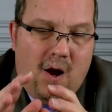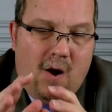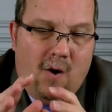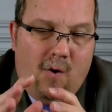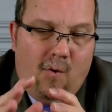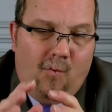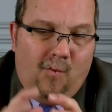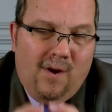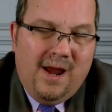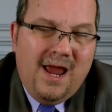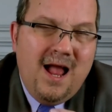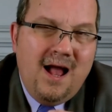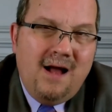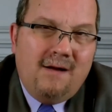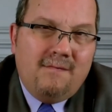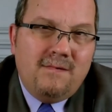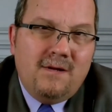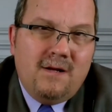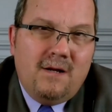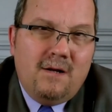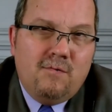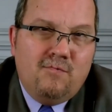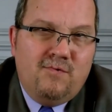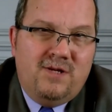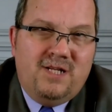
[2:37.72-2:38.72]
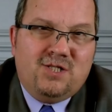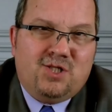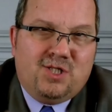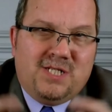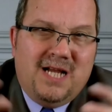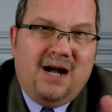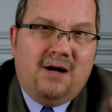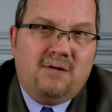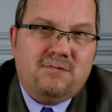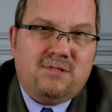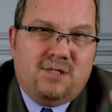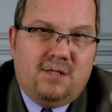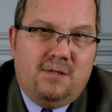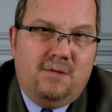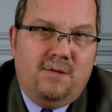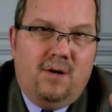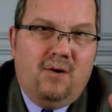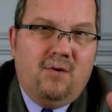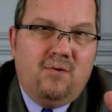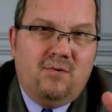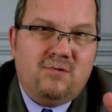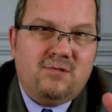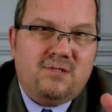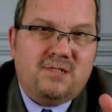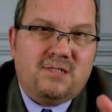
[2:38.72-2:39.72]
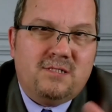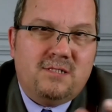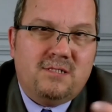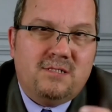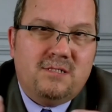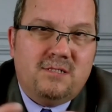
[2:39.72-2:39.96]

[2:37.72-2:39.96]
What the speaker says: We have reached out to those